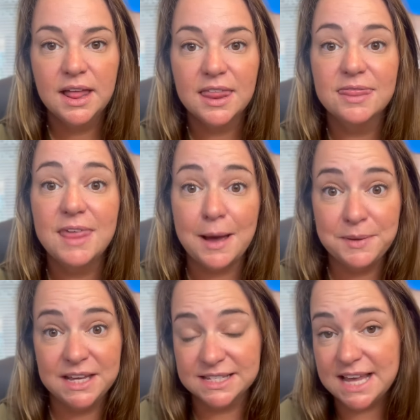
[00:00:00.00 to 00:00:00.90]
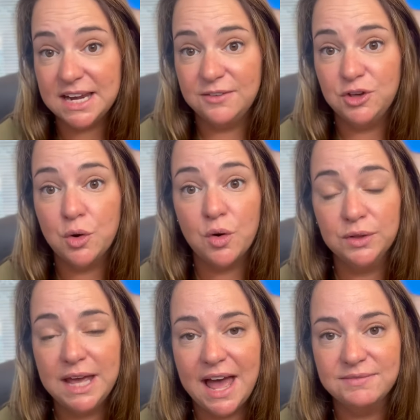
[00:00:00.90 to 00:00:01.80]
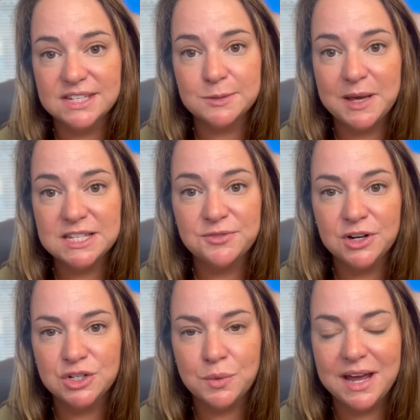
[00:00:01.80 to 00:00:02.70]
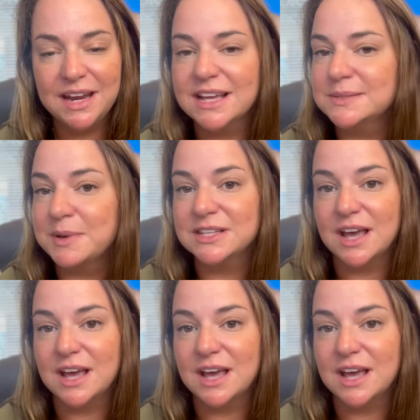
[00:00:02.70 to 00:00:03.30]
That being said, if you only have the space for a twin, a, space,